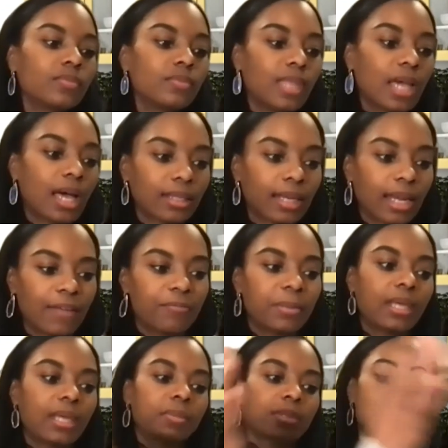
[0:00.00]
now that I've
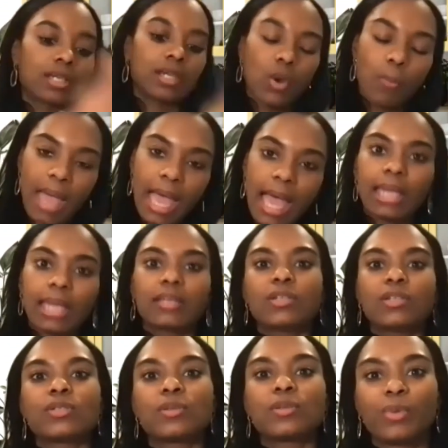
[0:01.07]
been able to go back and
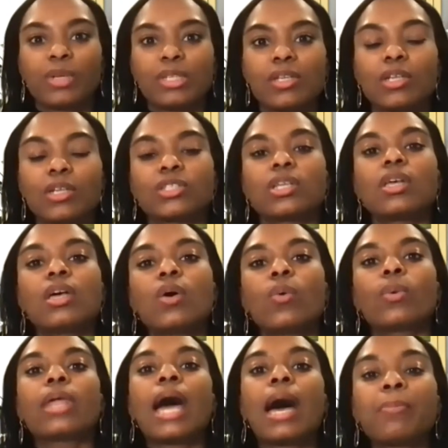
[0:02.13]
do some research,
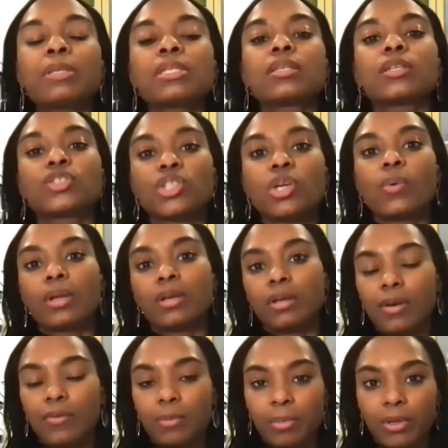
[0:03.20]
what happens in the show
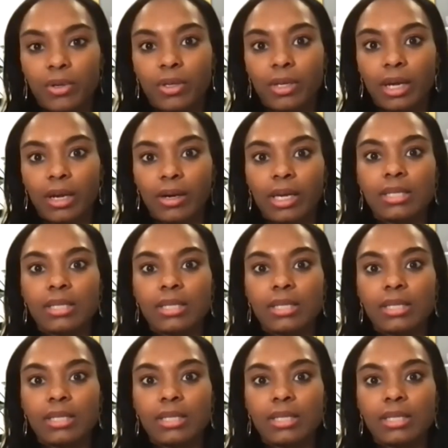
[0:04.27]
Undercover Billionaire?